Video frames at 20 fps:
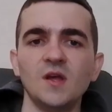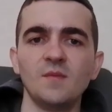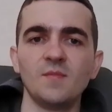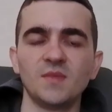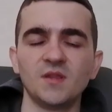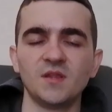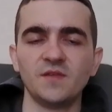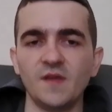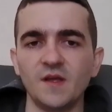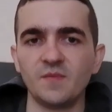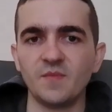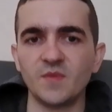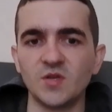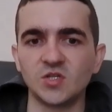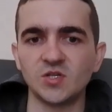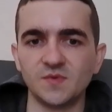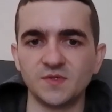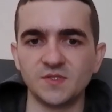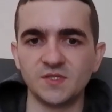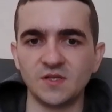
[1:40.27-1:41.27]
but I think
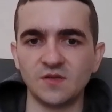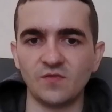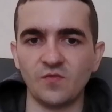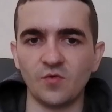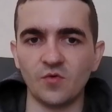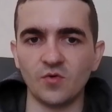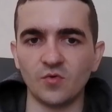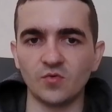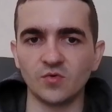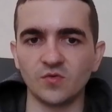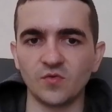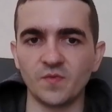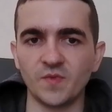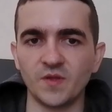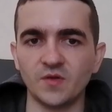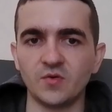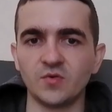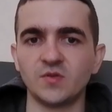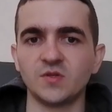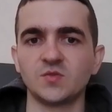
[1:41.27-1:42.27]
bishop c4 would have
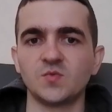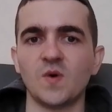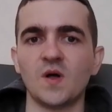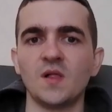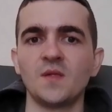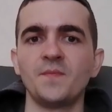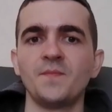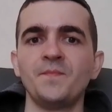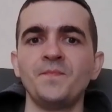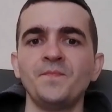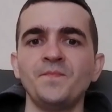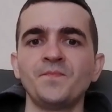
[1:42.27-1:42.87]
been good as well.